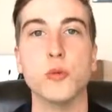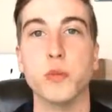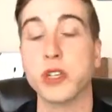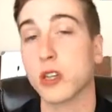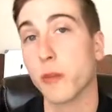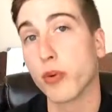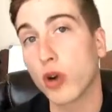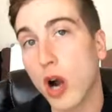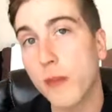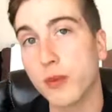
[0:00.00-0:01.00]
But the
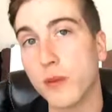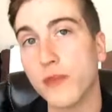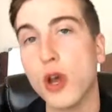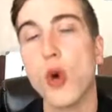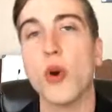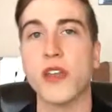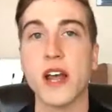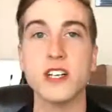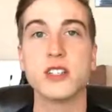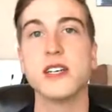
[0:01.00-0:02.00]
problem with
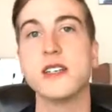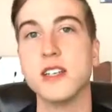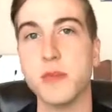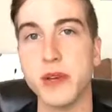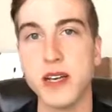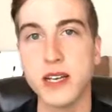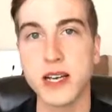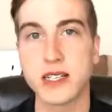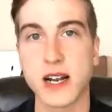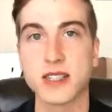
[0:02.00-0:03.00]
HTTP
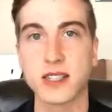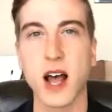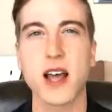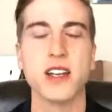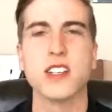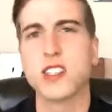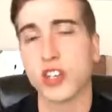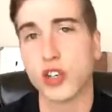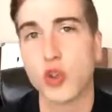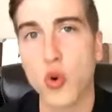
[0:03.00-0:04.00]
is that it's not
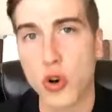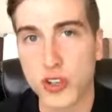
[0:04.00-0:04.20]
secure.